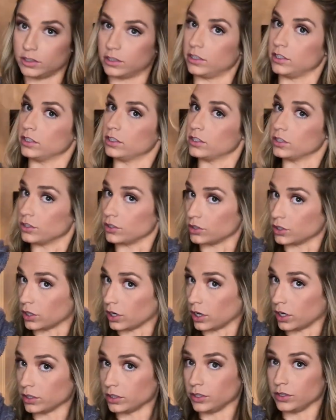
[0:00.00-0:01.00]
Just
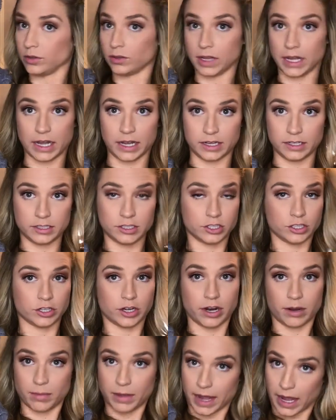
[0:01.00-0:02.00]
draw 2 lines
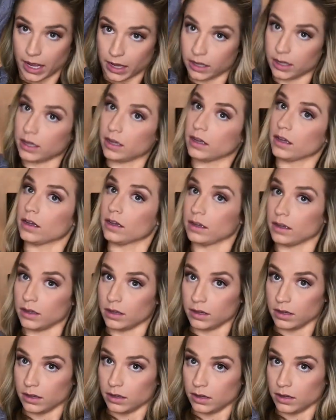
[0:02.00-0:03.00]
straight back
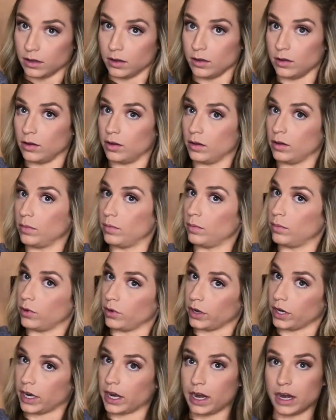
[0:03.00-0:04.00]

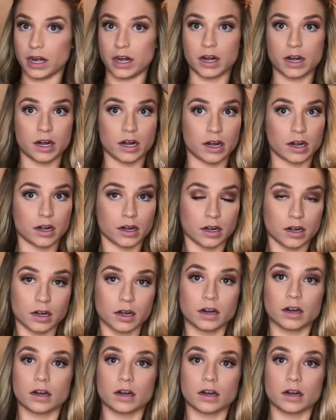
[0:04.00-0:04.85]
for your hair,